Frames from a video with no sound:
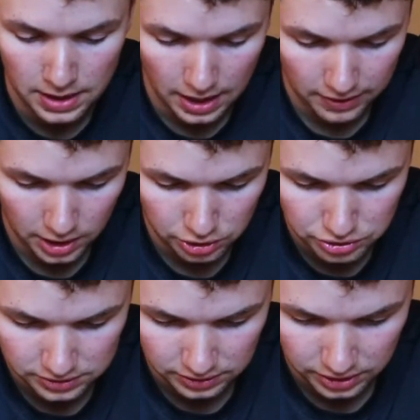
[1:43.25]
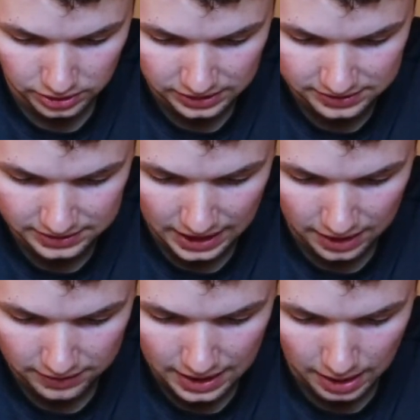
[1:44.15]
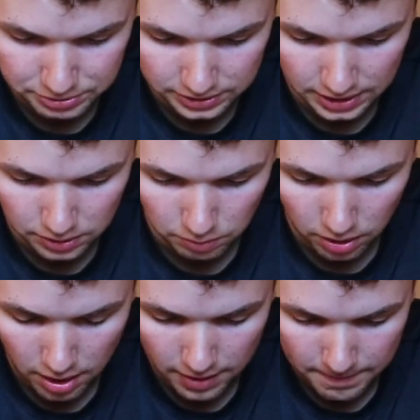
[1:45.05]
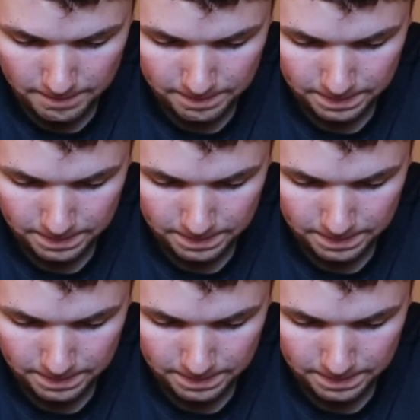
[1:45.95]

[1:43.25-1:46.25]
and then you just literally scan the option that you want,